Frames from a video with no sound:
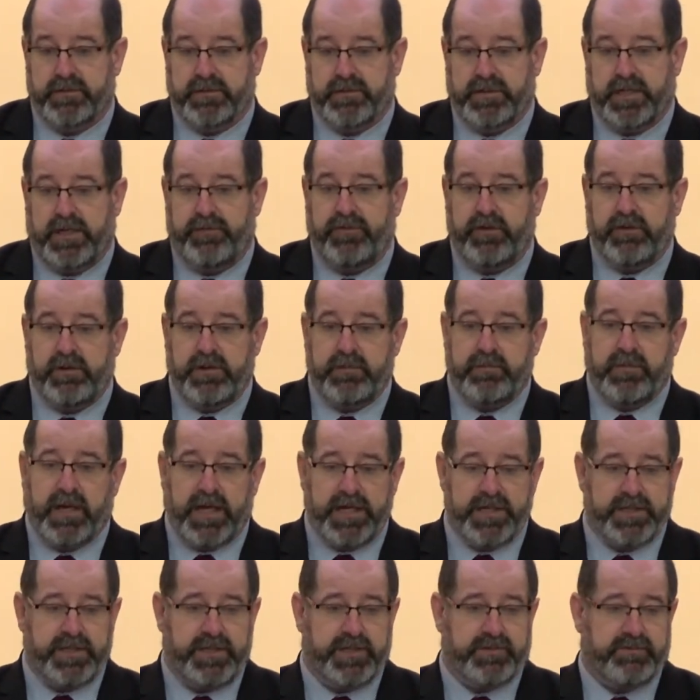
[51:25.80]
If you're in my
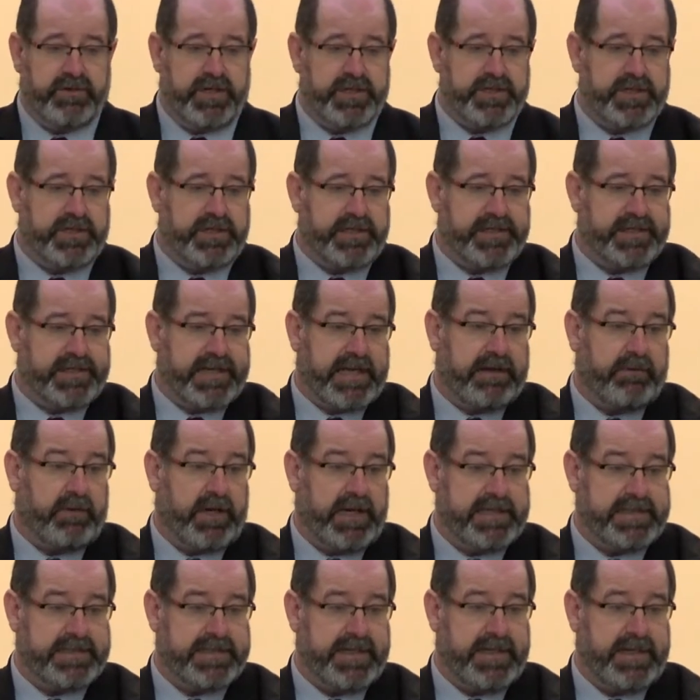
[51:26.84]
shoes, Richard, this is how
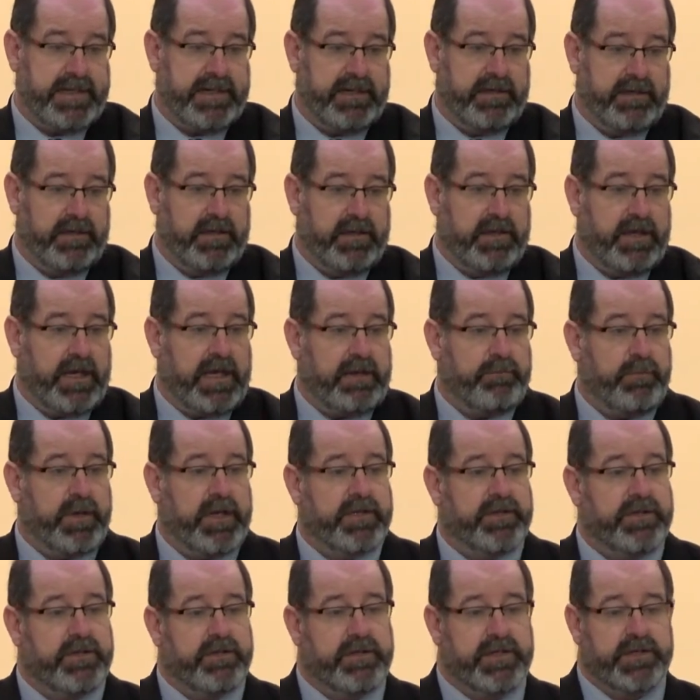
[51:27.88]
I see. And we
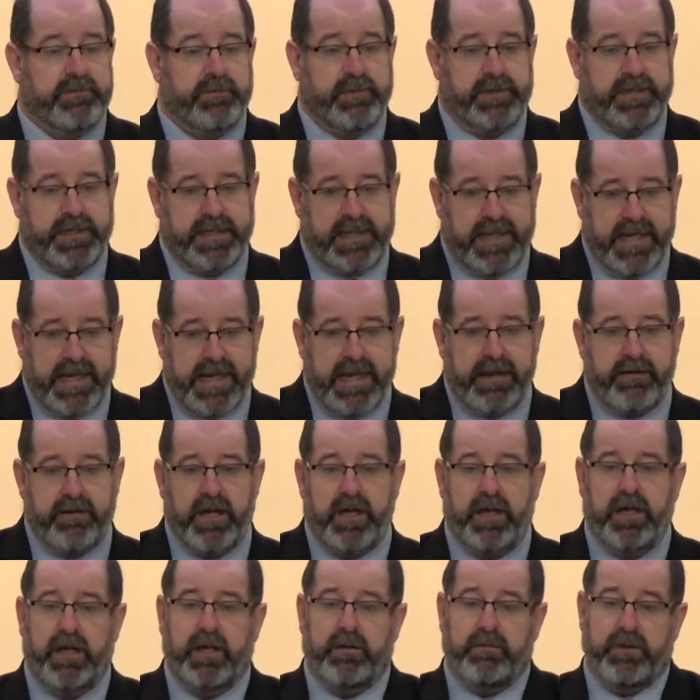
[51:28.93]
could do this with the
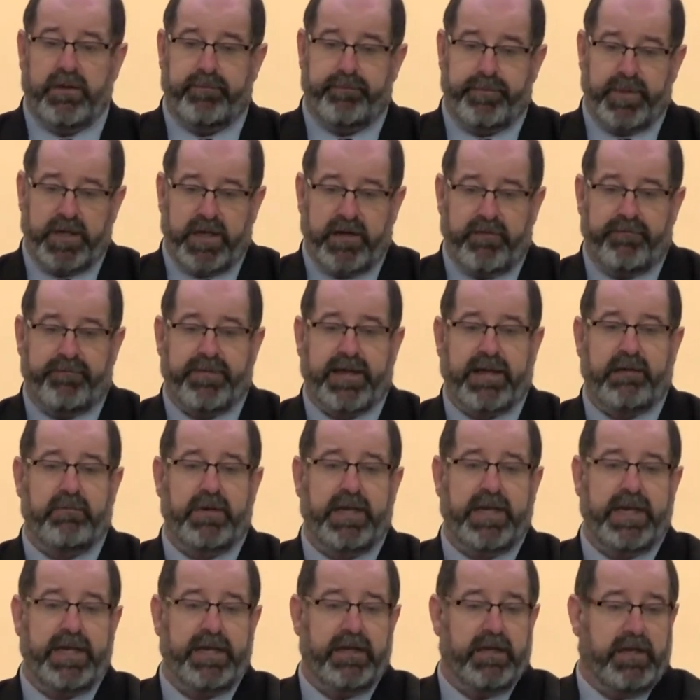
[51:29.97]
carer, with birth
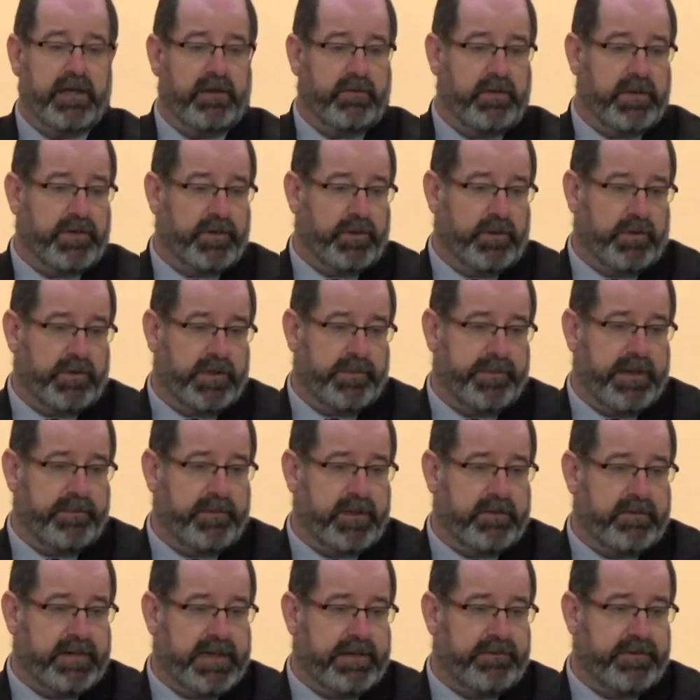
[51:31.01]
family, with all the
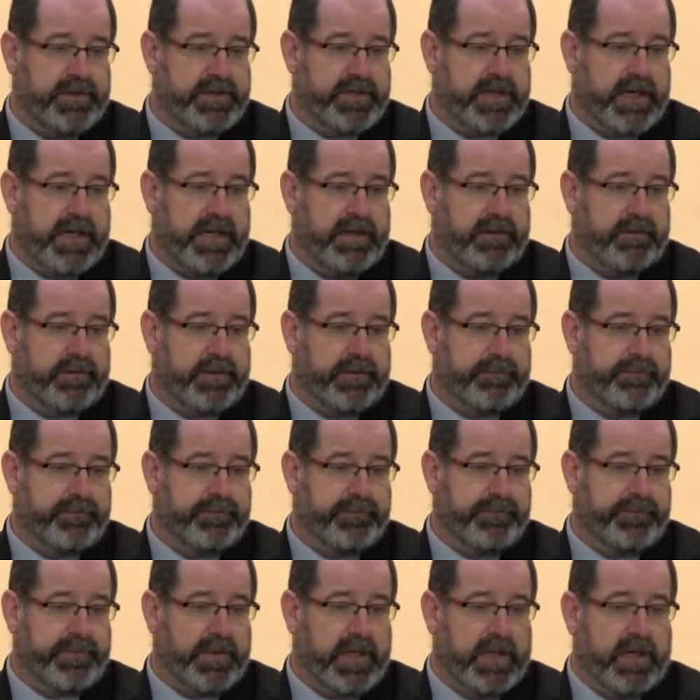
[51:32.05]
people around the child.
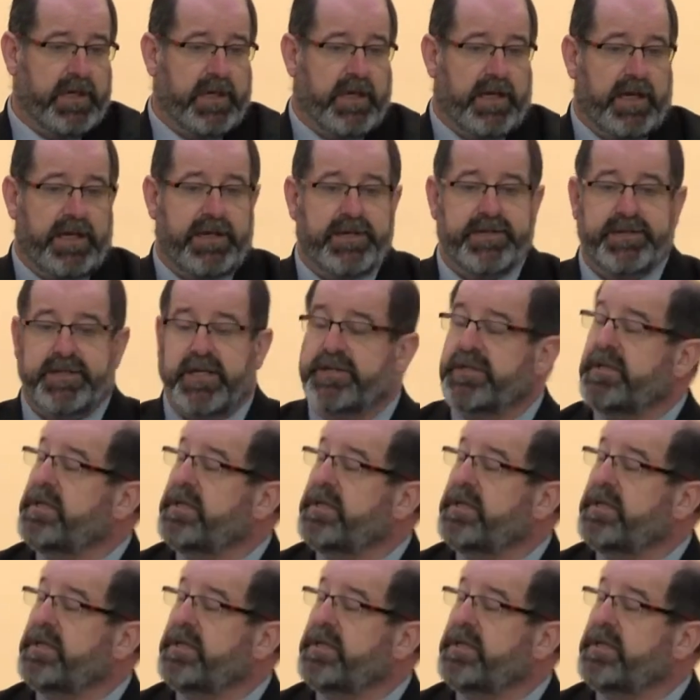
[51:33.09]
And it's such a